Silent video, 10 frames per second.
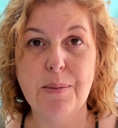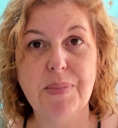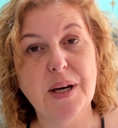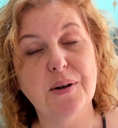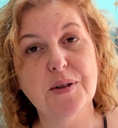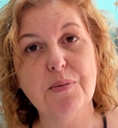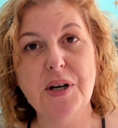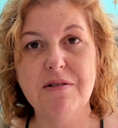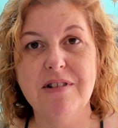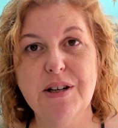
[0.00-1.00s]
because when
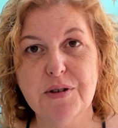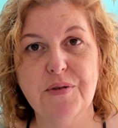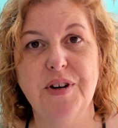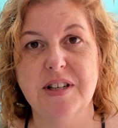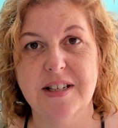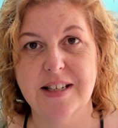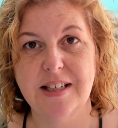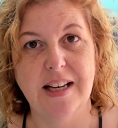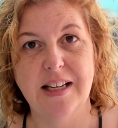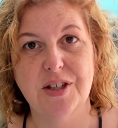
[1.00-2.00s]
you're introverted in
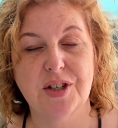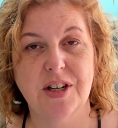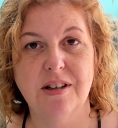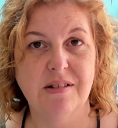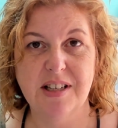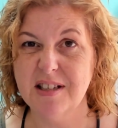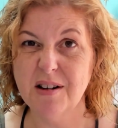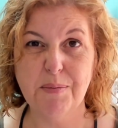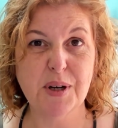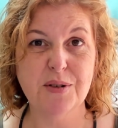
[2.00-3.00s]
nature, it's
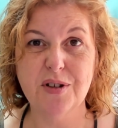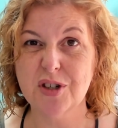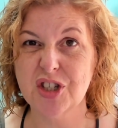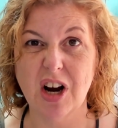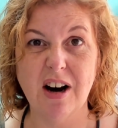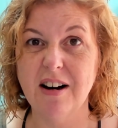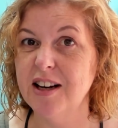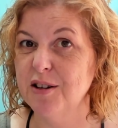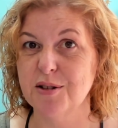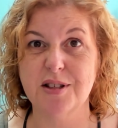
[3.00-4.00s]
not because you're shy
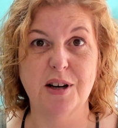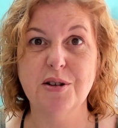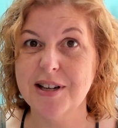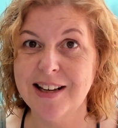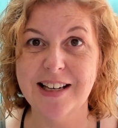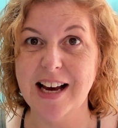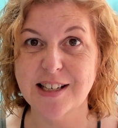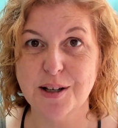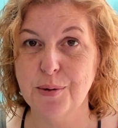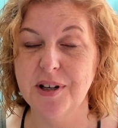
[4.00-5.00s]
or socially
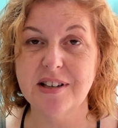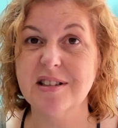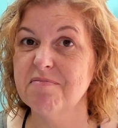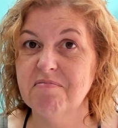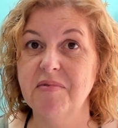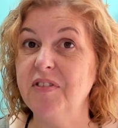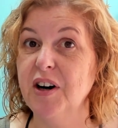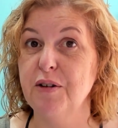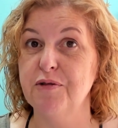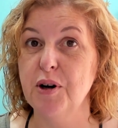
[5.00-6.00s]
inadequate,
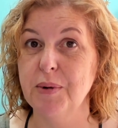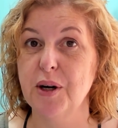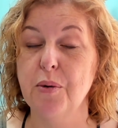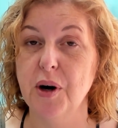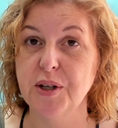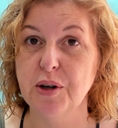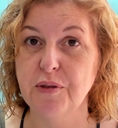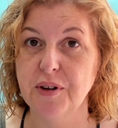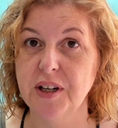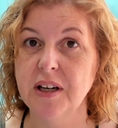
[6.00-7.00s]
far from it quite
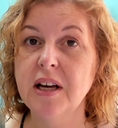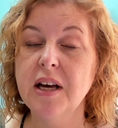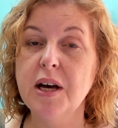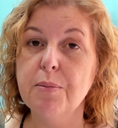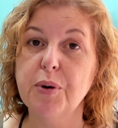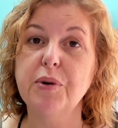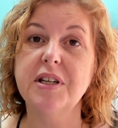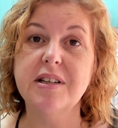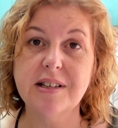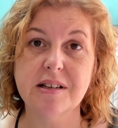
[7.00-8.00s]
often, but what
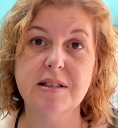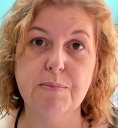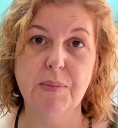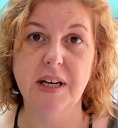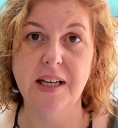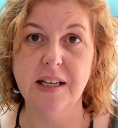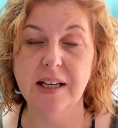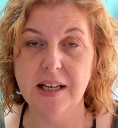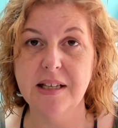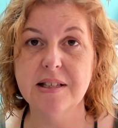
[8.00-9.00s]
it does mean
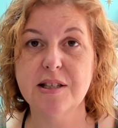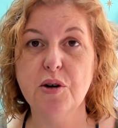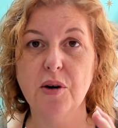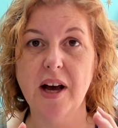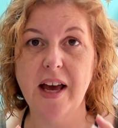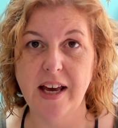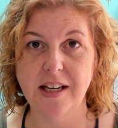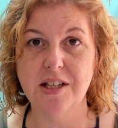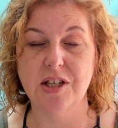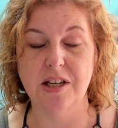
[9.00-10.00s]
is your
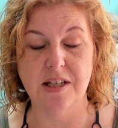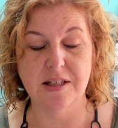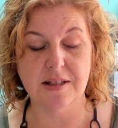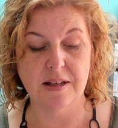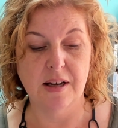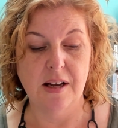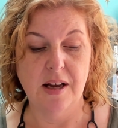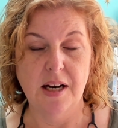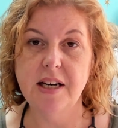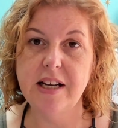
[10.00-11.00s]
energies
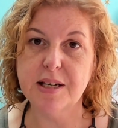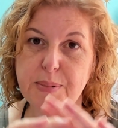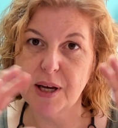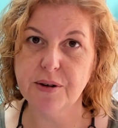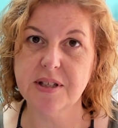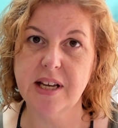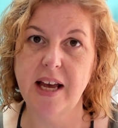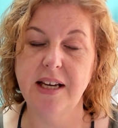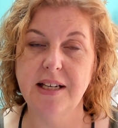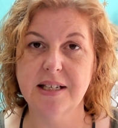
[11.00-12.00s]
need to be
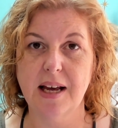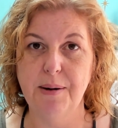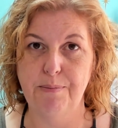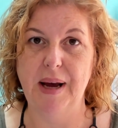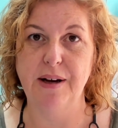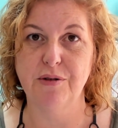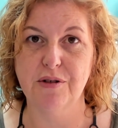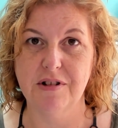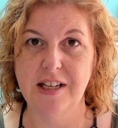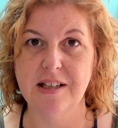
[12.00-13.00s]
contained and
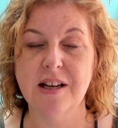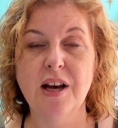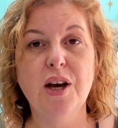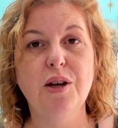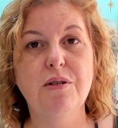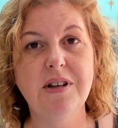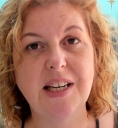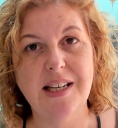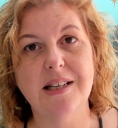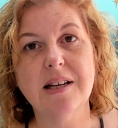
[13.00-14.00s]
boundaried. You
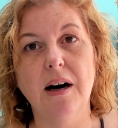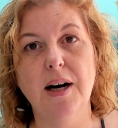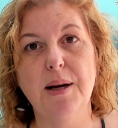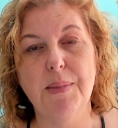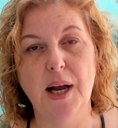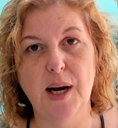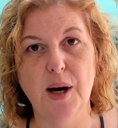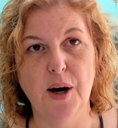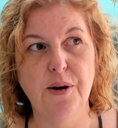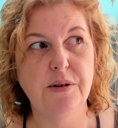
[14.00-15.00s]
need time
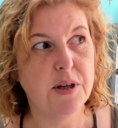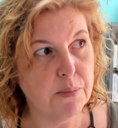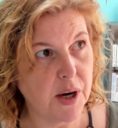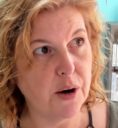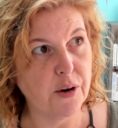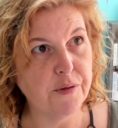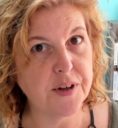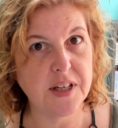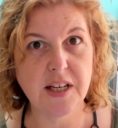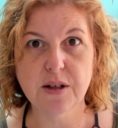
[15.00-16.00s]
alone. You might
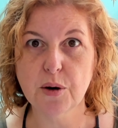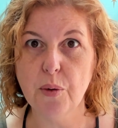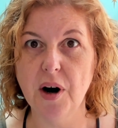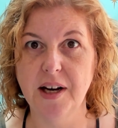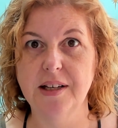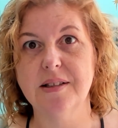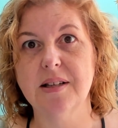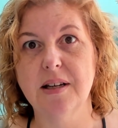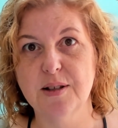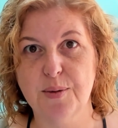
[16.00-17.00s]
often need
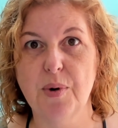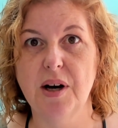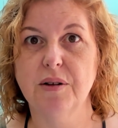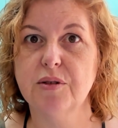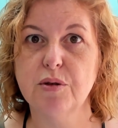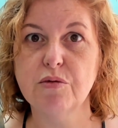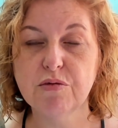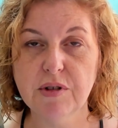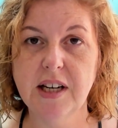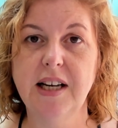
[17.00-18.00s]
quiet as well to
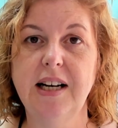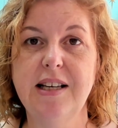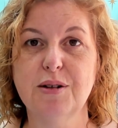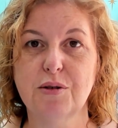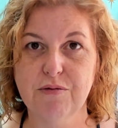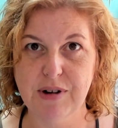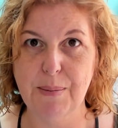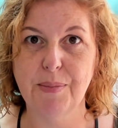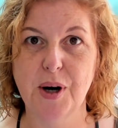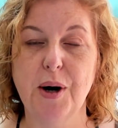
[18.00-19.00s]
really sort of
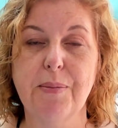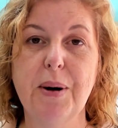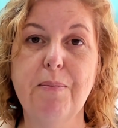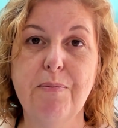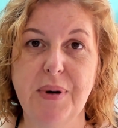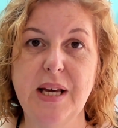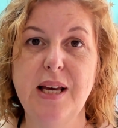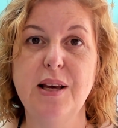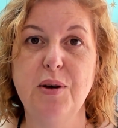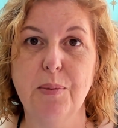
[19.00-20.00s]
ramp up and
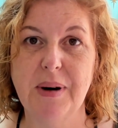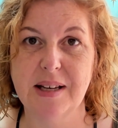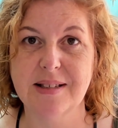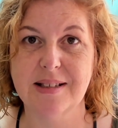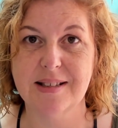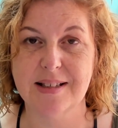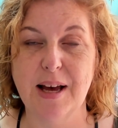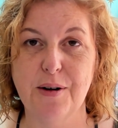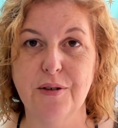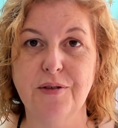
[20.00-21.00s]
be your best
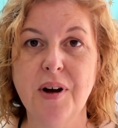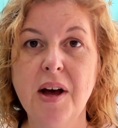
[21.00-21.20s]
self.